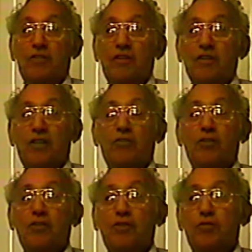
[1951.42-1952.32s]
they're
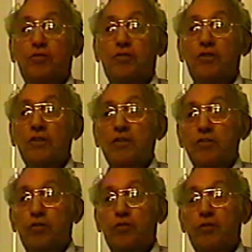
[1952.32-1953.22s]
running
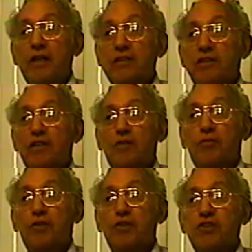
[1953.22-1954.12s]
too fast in the
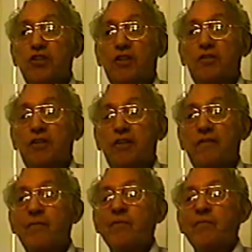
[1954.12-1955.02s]
brush and everything.
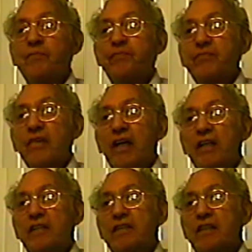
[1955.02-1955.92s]

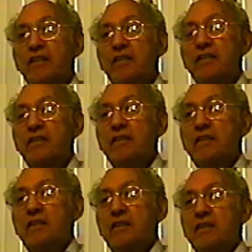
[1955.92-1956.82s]
And
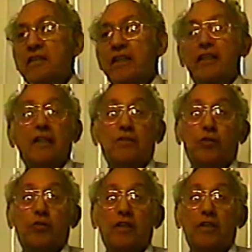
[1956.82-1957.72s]
they got
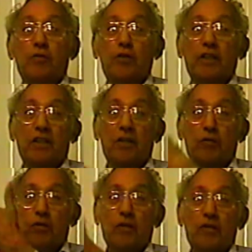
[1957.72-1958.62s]
together with
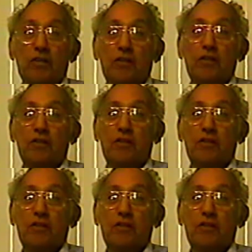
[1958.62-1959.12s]
another